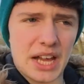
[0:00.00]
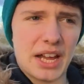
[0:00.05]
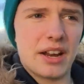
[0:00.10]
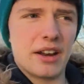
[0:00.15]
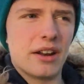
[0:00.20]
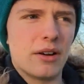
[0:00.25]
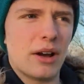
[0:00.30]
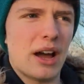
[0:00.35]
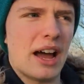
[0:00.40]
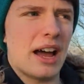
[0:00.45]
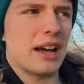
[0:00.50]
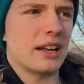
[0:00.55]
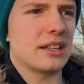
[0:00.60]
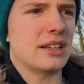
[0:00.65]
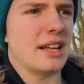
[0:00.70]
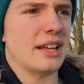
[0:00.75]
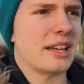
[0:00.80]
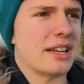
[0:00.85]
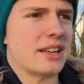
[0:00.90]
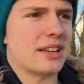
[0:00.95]
And I
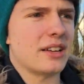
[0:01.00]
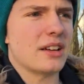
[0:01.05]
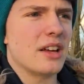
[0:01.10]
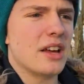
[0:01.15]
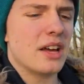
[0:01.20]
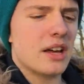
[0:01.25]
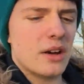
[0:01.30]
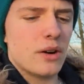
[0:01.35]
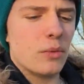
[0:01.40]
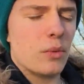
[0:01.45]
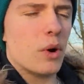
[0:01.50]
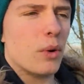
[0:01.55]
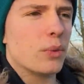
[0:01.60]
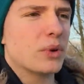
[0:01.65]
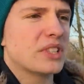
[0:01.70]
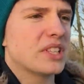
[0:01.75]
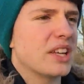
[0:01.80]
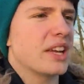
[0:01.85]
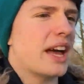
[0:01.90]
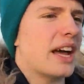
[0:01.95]
had like, what
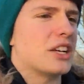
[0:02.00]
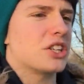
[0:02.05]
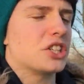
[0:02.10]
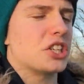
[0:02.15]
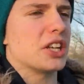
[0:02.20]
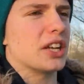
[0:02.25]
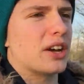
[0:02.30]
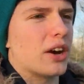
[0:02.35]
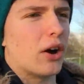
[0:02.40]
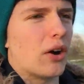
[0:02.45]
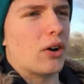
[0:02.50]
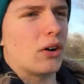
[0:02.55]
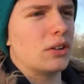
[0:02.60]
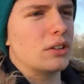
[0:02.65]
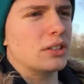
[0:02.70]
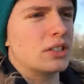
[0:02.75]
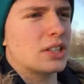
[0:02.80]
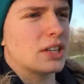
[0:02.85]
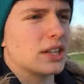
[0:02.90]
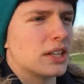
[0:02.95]
was it actually
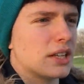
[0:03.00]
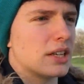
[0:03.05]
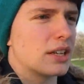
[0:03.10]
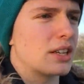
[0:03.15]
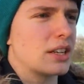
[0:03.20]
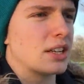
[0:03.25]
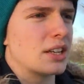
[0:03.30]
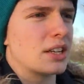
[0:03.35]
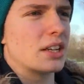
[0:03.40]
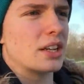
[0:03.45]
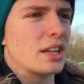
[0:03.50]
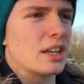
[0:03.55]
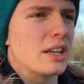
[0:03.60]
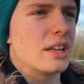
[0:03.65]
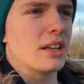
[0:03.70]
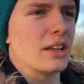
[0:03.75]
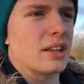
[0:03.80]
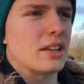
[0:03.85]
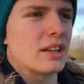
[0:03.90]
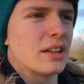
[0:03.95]
called?
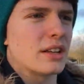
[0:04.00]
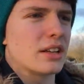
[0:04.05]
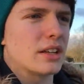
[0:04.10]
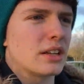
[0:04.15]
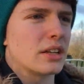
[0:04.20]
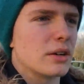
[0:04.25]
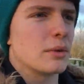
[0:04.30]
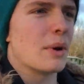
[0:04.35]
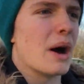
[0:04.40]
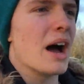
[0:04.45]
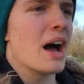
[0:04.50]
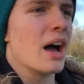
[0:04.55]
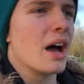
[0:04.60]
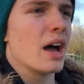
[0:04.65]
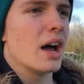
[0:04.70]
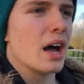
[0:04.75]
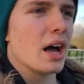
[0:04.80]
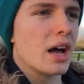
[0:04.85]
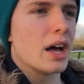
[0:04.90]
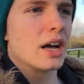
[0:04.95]
What?
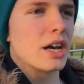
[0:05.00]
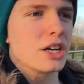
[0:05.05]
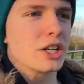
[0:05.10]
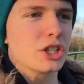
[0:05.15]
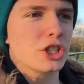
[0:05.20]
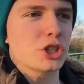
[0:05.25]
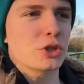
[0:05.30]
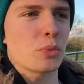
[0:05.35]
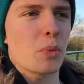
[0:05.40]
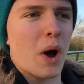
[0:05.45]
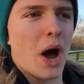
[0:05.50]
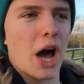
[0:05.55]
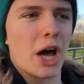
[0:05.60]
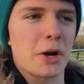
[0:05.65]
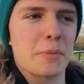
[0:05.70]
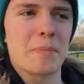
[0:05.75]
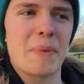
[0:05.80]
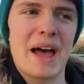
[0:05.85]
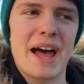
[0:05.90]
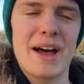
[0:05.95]

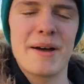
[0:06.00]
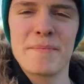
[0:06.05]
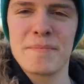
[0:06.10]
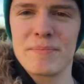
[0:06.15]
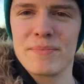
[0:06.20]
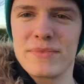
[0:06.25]
Shawarma.